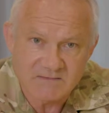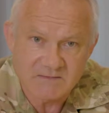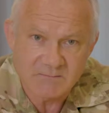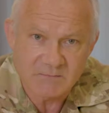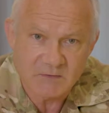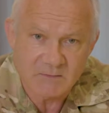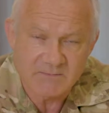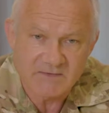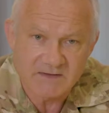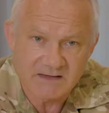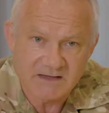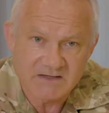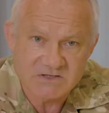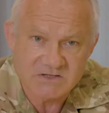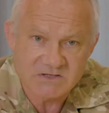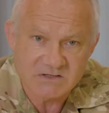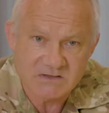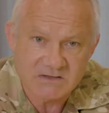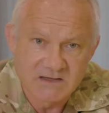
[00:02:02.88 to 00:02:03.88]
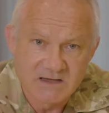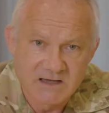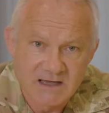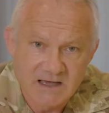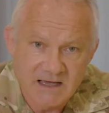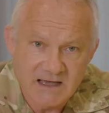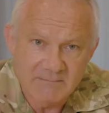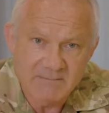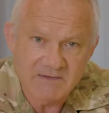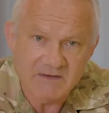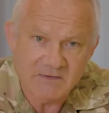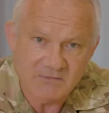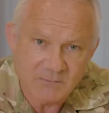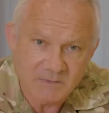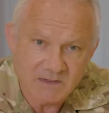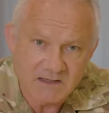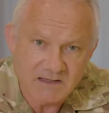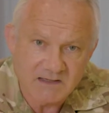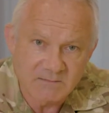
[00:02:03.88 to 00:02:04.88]
of the population because
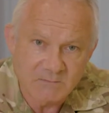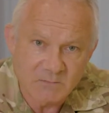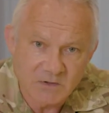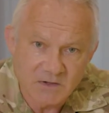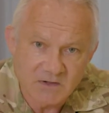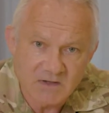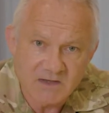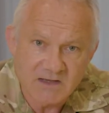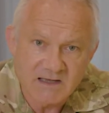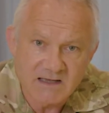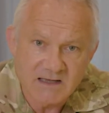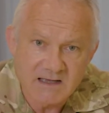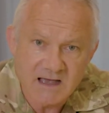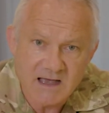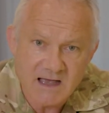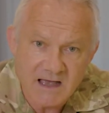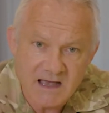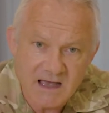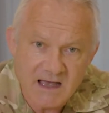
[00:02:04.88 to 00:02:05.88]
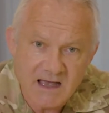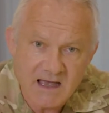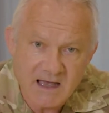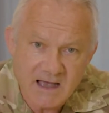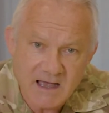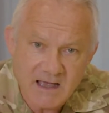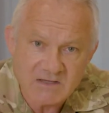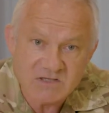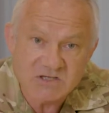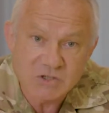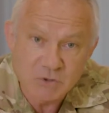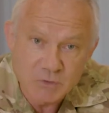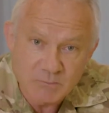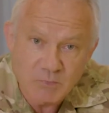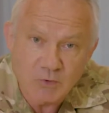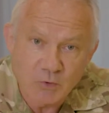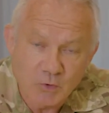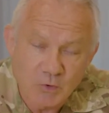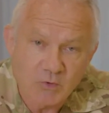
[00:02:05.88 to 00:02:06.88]
we were too
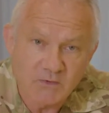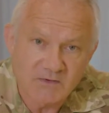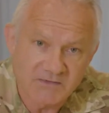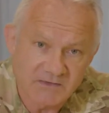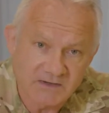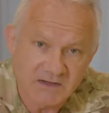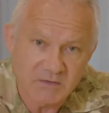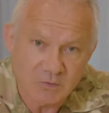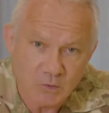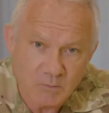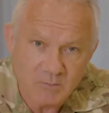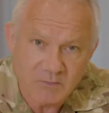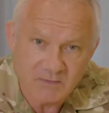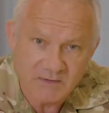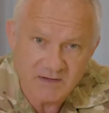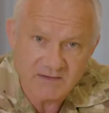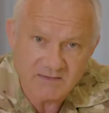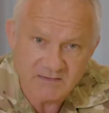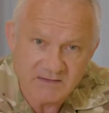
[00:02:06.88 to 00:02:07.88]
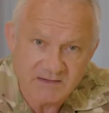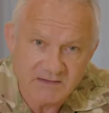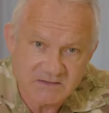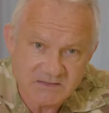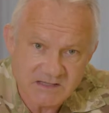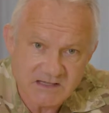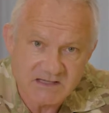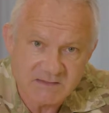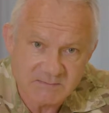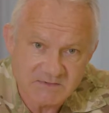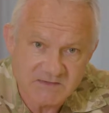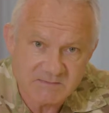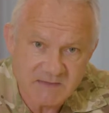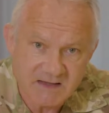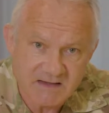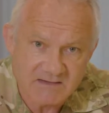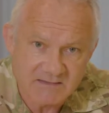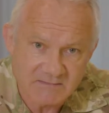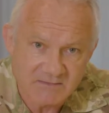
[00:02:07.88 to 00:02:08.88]
poor at incorporating gender
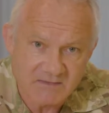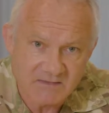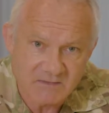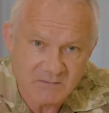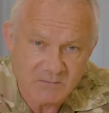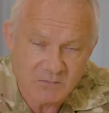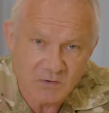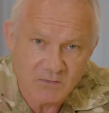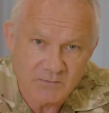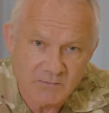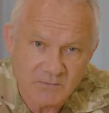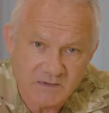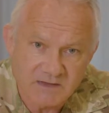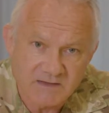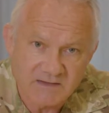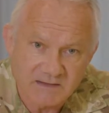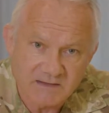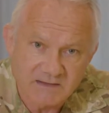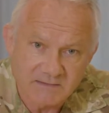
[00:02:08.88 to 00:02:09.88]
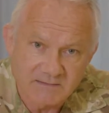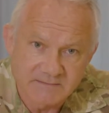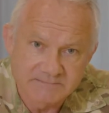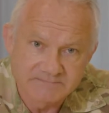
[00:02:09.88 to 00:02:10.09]
perspectives into what we did.